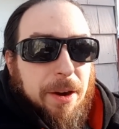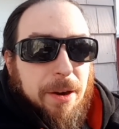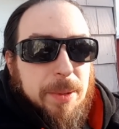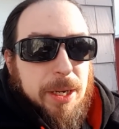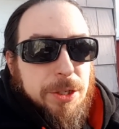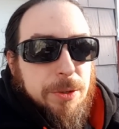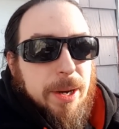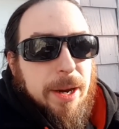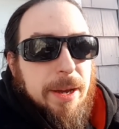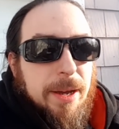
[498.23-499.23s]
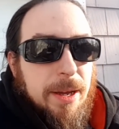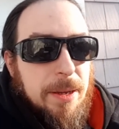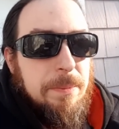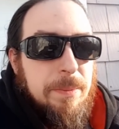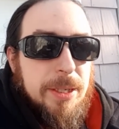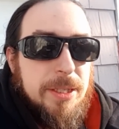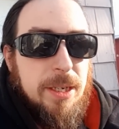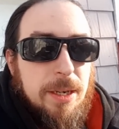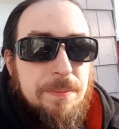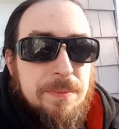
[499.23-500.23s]
I'm not sure why, but
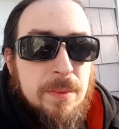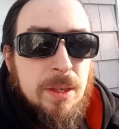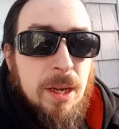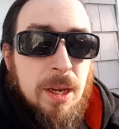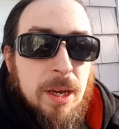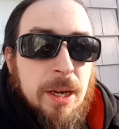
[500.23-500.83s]
I